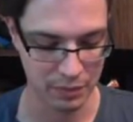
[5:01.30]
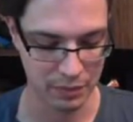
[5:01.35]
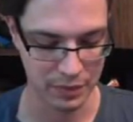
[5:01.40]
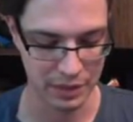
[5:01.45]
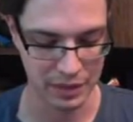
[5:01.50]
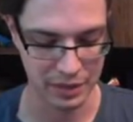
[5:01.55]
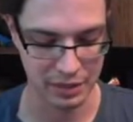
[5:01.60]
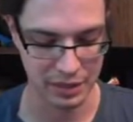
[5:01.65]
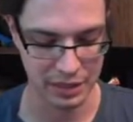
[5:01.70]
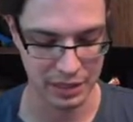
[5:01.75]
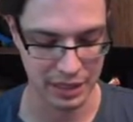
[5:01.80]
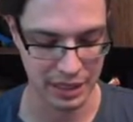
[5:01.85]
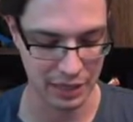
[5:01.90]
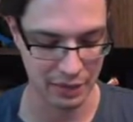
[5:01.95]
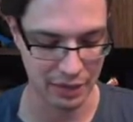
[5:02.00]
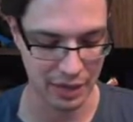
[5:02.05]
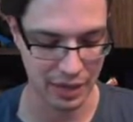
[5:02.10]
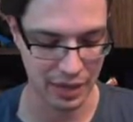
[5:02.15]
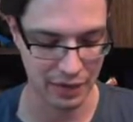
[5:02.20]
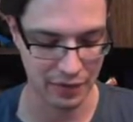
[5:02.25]
this guy
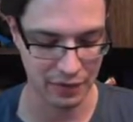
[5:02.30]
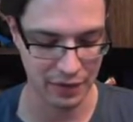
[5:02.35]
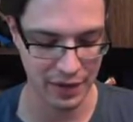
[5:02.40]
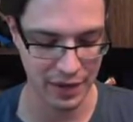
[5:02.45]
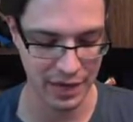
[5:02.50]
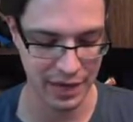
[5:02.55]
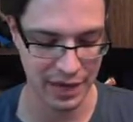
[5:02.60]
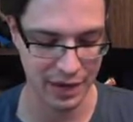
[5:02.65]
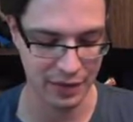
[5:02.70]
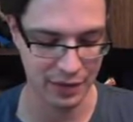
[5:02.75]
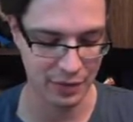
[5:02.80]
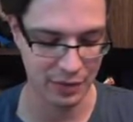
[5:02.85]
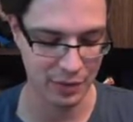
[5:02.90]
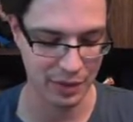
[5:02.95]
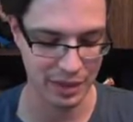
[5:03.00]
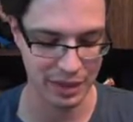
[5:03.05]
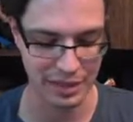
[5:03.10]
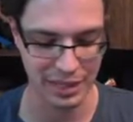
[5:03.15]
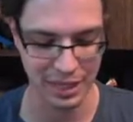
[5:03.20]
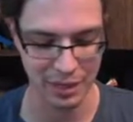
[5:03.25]
right here, Fake Out,
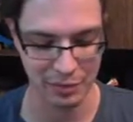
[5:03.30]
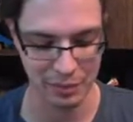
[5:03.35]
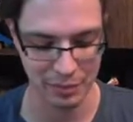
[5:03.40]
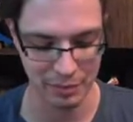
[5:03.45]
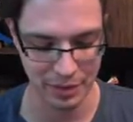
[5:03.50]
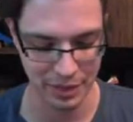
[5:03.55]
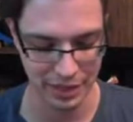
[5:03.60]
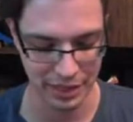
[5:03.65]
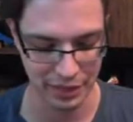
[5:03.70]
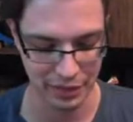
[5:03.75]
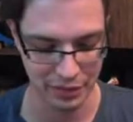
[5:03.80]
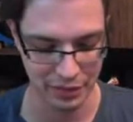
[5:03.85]
Quick Attack will beat it.